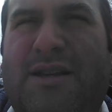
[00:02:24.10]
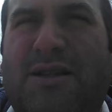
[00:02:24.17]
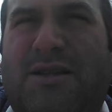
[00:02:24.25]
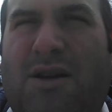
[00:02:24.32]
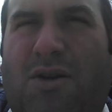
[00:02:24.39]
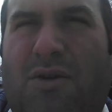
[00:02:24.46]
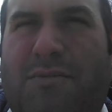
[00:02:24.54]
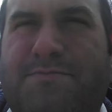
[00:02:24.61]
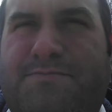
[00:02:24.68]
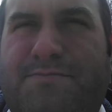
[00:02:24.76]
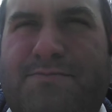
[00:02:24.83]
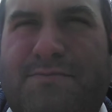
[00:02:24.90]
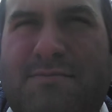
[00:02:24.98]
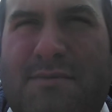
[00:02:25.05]
So
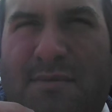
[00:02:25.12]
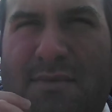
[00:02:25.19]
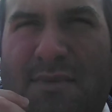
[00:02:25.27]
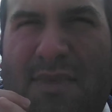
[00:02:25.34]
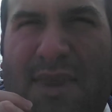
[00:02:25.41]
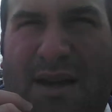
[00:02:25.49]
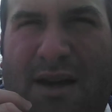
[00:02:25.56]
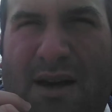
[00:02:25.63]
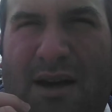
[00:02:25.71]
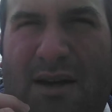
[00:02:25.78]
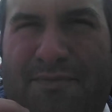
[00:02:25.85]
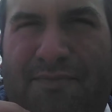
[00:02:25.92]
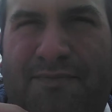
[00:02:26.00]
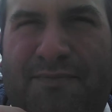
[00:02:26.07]

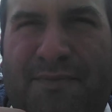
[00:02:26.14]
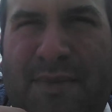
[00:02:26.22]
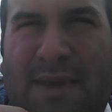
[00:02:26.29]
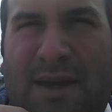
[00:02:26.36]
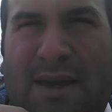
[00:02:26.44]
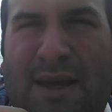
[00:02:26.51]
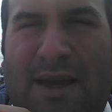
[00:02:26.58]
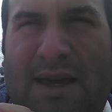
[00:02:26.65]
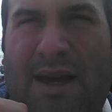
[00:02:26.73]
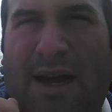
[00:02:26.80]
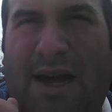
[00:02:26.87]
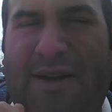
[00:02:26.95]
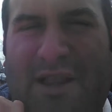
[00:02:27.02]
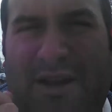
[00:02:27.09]
I
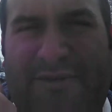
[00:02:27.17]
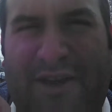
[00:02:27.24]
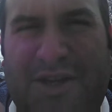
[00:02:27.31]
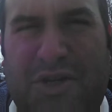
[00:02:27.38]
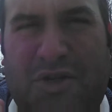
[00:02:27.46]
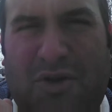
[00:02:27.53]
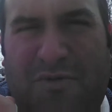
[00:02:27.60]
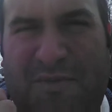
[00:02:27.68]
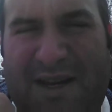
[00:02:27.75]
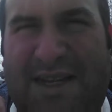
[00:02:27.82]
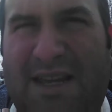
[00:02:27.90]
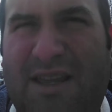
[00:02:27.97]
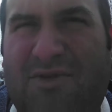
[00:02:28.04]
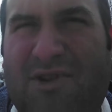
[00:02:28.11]
have a lot of issues with my
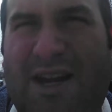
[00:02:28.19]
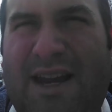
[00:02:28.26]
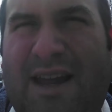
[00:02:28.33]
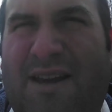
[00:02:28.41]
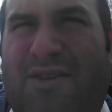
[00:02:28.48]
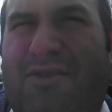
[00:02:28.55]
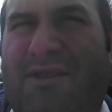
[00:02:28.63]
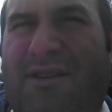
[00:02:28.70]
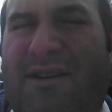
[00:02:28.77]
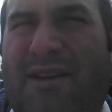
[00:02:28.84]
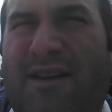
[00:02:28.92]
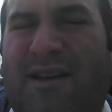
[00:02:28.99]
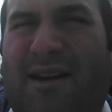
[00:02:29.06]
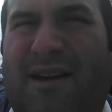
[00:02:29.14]
teeth right now.
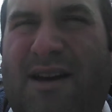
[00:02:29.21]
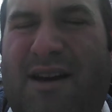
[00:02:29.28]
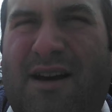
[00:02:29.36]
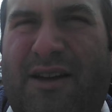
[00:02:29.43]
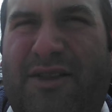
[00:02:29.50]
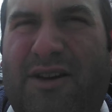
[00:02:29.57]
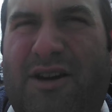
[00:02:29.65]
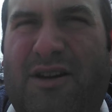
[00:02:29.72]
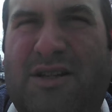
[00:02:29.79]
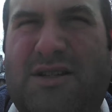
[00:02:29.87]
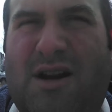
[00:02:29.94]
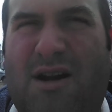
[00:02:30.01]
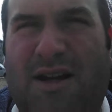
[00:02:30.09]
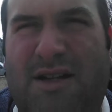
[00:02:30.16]
They're
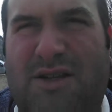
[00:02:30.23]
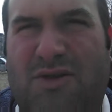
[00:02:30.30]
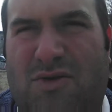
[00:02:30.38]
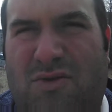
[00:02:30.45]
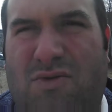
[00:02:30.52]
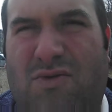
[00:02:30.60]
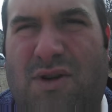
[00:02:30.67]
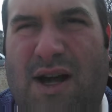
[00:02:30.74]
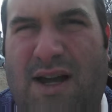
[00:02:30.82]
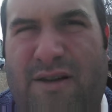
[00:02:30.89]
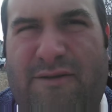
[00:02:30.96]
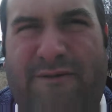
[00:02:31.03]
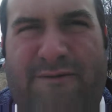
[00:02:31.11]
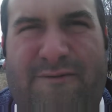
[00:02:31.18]
starting to kind
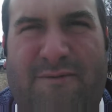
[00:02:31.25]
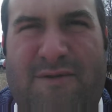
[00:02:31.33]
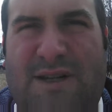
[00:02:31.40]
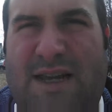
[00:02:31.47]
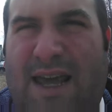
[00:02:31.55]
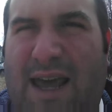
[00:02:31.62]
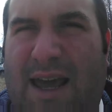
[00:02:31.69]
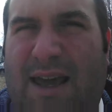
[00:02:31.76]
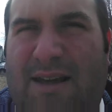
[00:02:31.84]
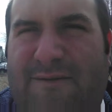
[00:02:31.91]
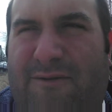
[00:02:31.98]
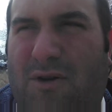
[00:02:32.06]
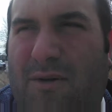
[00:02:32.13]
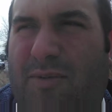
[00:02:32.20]
of decay
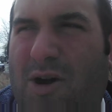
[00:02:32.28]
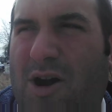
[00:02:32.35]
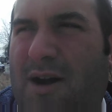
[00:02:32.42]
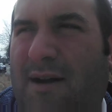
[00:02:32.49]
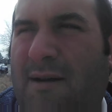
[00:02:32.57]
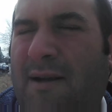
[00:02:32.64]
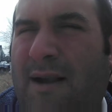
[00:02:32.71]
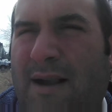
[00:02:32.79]
and fall apart.